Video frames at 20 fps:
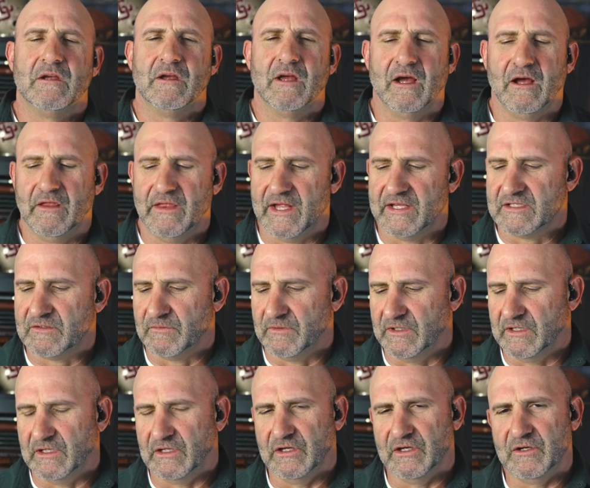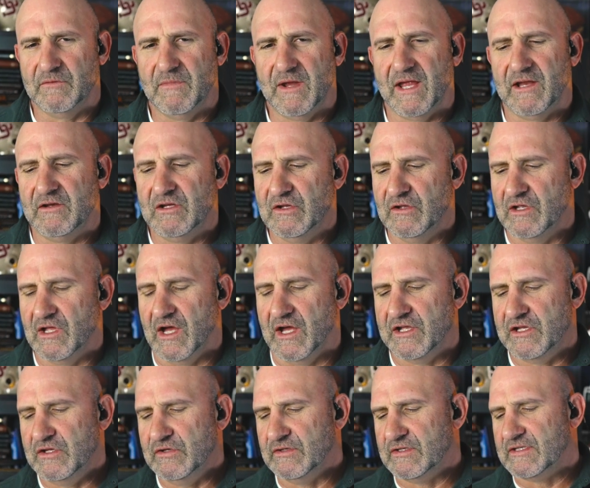Oh, that's really good, man. You, uh,
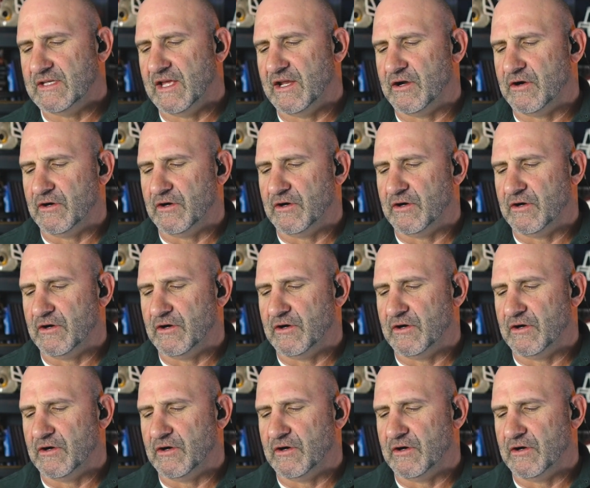you said